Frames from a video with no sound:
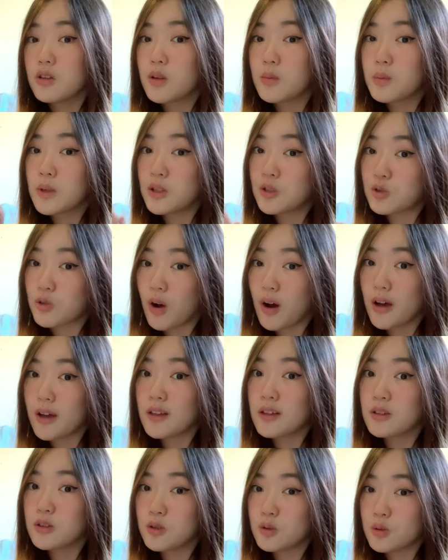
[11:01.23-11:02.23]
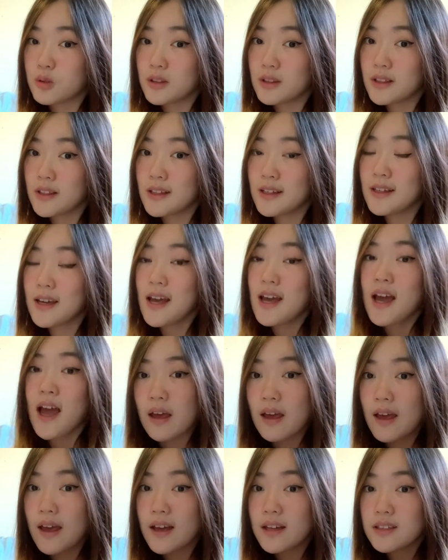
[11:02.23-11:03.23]
you can be drawing, doodling,
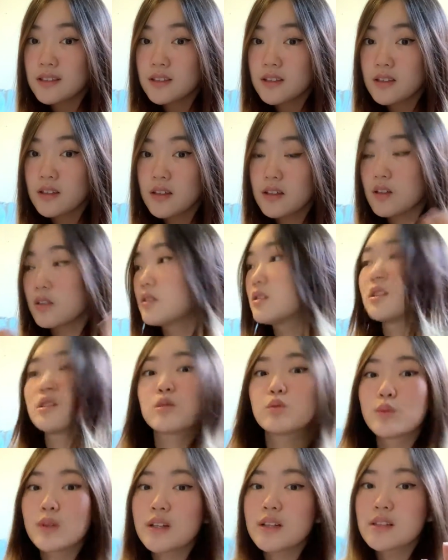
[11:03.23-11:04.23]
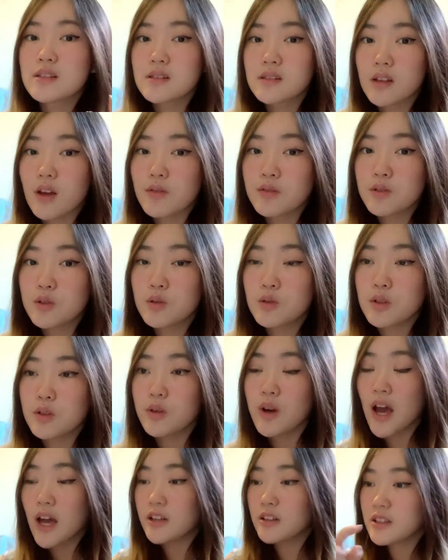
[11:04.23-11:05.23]
and it'll just read itself to you,
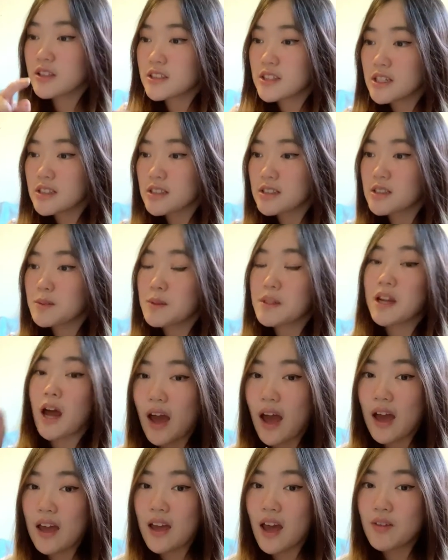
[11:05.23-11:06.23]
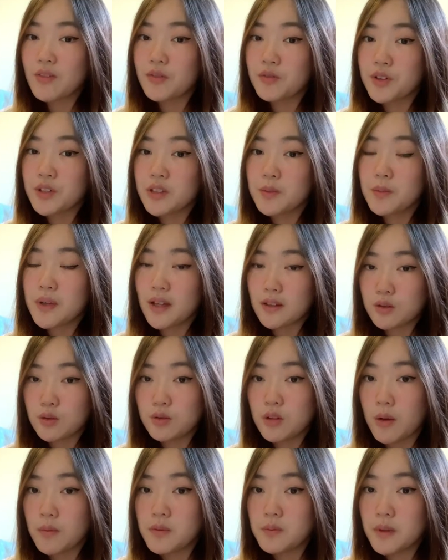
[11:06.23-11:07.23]
and you can change the speed. I have it read to me at 2
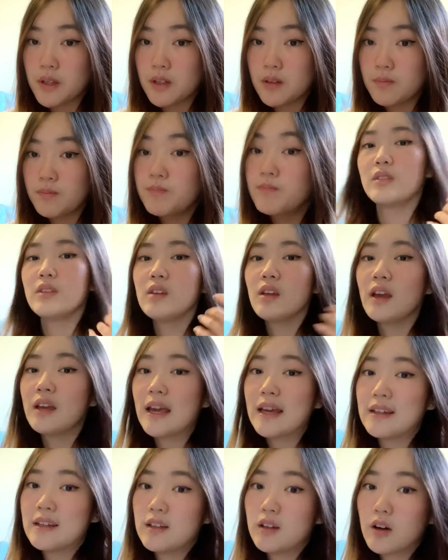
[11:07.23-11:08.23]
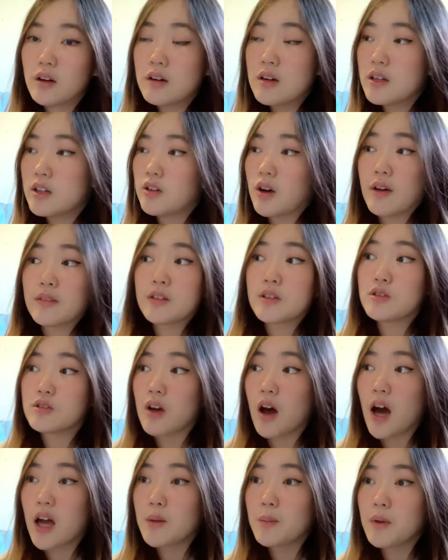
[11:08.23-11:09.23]
times speed. And no, you don't have to use
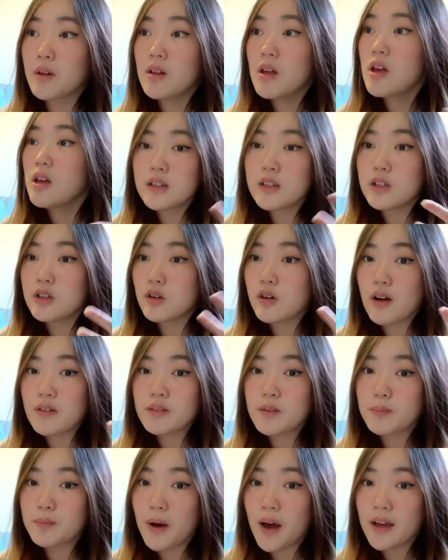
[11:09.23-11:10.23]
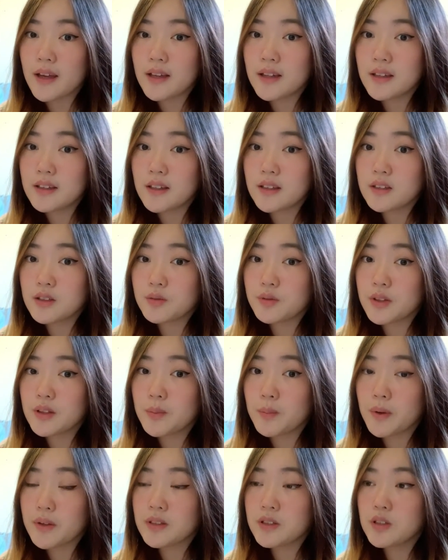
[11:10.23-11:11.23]
Audible, you don't have to buy anything to read the
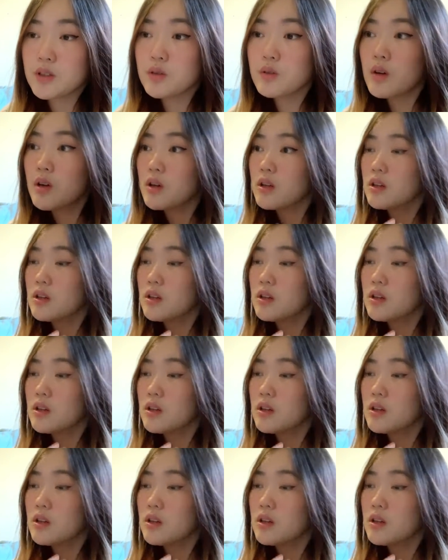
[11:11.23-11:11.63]
book to you.